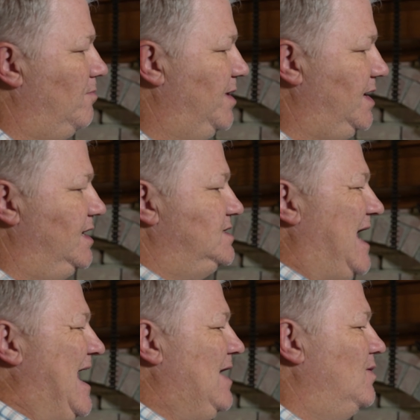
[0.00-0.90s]
but it is
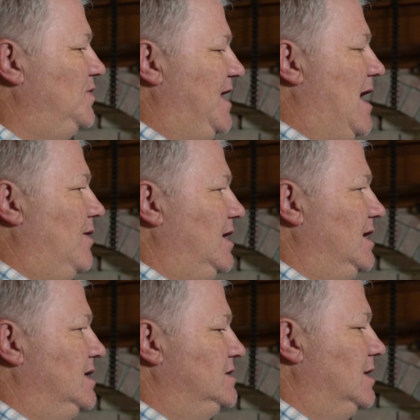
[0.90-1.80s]
angled down and
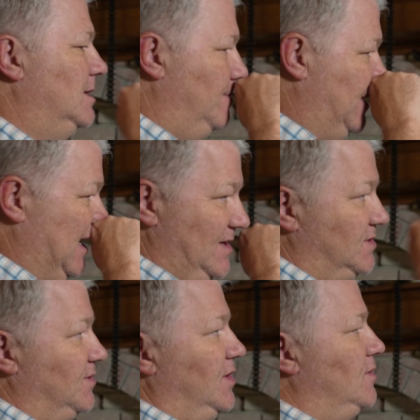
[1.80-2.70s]
it is a little bit
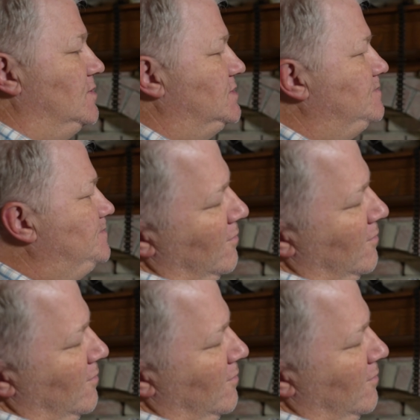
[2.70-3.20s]
easier to use.